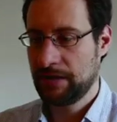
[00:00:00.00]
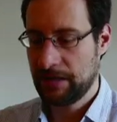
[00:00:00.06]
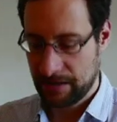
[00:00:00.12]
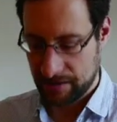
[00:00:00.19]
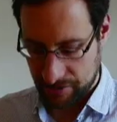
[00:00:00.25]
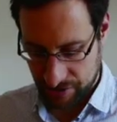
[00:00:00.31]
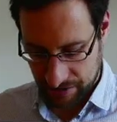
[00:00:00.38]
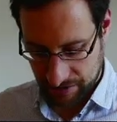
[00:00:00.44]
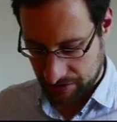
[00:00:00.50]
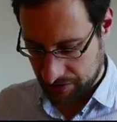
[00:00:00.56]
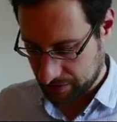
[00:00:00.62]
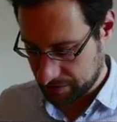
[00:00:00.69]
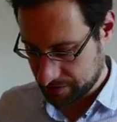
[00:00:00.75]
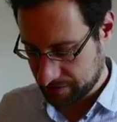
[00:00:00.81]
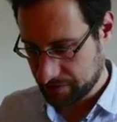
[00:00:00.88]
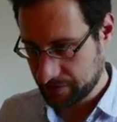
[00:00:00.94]
aging
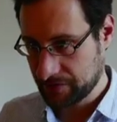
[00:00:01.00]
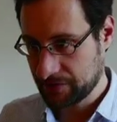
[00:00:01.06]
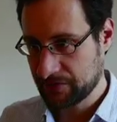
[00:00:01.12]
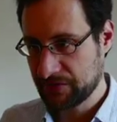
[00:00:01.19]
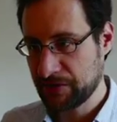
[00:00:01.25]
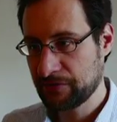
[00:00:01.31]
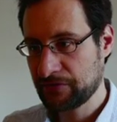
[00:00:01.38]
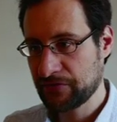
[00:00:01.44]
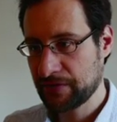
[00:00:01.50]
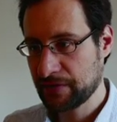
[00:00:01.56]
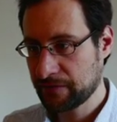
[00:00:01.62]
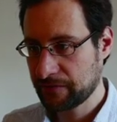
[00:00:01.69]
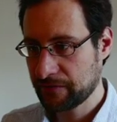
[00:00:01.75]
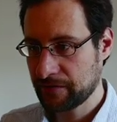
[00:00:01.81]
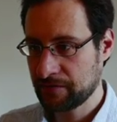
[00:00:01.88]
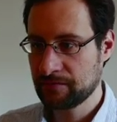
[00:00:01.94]
Intel Xeon
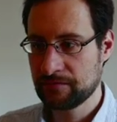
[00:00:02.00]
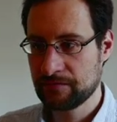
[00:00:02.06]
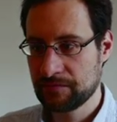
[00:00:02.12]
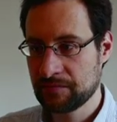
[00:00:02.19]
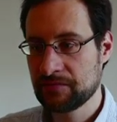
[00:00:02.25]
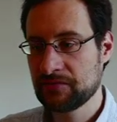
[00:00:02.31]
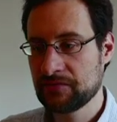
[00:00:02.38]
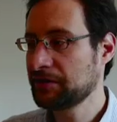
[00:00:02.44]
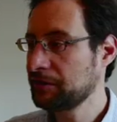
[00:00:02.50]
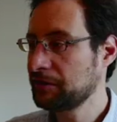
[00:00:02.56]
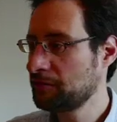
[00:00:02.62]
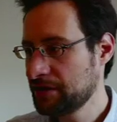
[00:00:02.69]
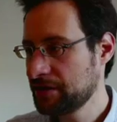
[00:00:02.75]
stuff and secure